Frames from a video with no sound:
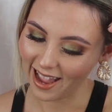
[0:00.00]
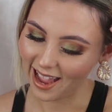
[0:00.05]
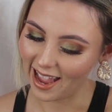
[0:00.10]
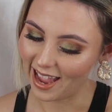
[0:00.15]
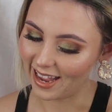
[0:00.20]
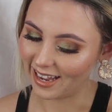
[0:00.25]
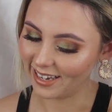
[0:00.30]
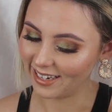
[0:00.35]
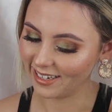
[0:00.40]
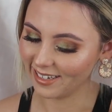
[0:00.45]

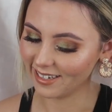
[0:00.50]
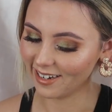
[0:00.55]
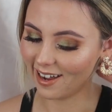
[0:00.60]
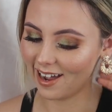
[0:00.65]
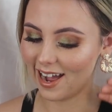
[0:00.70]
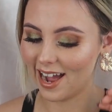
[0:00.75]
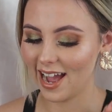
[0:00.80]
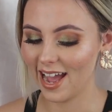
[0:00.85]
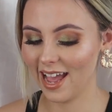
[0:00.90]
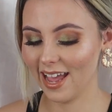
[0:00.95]
And
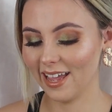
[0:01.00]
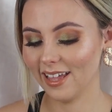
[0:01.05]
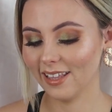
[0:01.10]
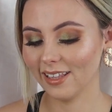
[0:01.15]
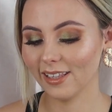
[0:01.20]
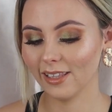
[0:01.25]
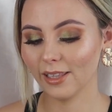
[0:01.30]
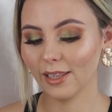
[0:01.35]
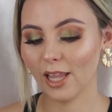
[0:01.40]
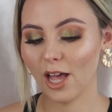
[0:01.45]
I
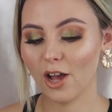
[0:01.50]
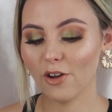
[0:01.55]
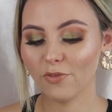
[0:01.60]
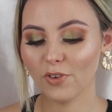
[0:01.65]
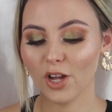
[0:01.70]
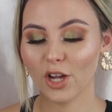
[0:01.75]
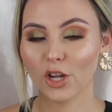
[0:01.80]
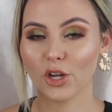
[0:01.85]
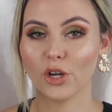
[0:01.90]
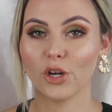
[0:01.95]

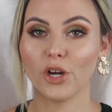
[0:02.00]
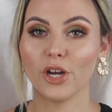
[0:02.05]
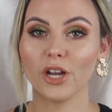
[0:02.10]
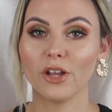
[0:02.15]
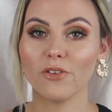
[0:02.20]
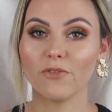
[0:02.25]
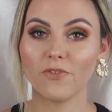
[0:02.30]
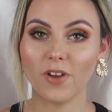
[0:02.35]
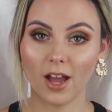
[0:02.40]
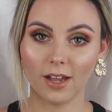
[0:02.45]
love a
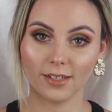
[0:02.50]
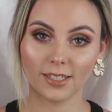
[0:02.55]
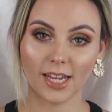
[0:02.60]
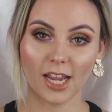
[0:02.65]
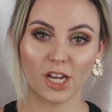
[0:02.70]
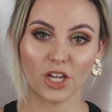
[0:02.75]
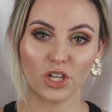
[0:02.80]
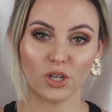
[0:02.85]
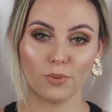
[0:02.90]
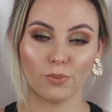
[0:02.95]
good
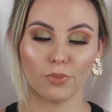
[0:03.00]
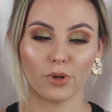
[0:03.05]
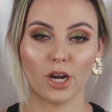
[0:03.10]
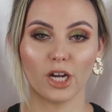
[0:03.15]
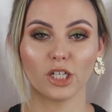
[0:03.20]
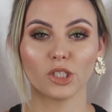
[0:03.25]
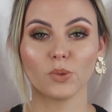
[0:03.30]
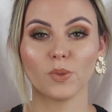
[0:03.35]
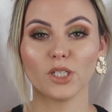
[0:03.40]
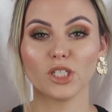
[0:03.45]
foundation
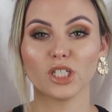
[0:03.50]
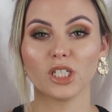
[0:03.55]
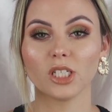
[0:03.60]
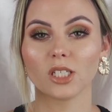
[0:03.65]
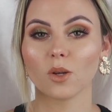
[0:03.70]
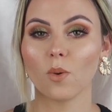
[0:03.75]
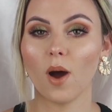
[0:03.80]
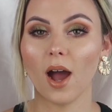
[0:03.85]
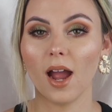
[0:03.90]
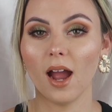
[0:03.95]
brush, which
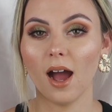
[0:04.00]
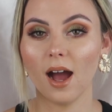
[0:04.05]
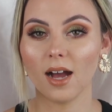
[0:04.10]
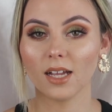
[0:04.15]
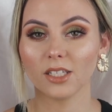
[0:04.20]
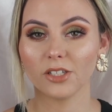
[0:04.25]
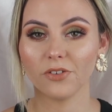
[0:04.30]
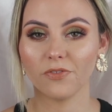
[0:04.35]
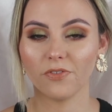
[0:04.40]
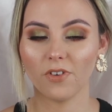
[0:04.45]
is quite
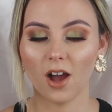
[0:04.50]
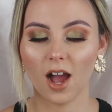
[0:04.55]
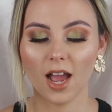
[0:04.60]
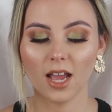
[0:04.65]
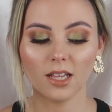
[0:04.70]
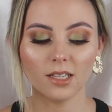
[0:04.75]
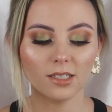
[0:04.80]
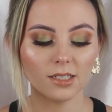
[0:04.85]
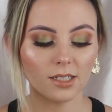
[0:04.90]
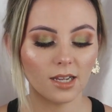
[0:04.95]
hard to
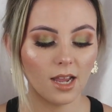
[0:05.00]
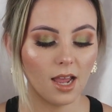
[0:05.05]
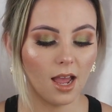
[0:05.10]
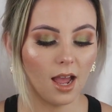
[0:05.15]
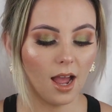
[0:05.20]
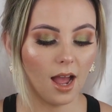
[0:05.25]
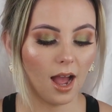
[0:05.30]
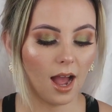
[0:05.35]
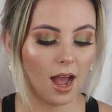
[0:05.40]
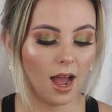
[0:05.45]
find.
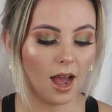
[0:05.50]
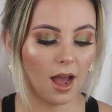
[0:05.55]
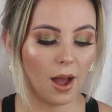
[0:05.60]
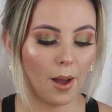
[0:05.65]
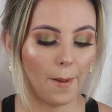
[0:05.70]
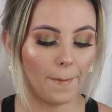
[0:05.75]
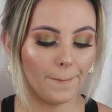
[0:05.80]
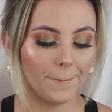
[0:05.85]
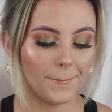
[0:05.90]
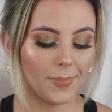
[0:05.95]

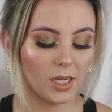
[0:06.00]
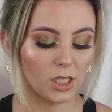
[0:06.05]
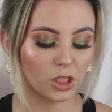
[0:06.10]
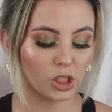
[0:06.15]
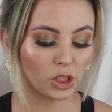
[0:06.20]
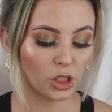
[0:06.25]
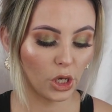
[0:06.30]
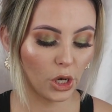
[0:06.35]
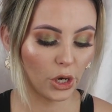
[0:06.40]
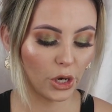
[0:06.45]

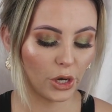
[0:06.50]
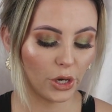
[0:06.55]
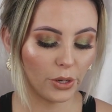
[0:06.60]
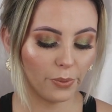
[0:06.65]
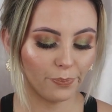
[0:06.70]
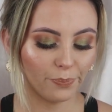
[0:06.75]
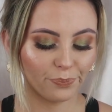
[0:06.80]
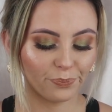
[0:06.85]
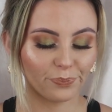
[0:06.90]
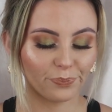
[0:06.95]
So,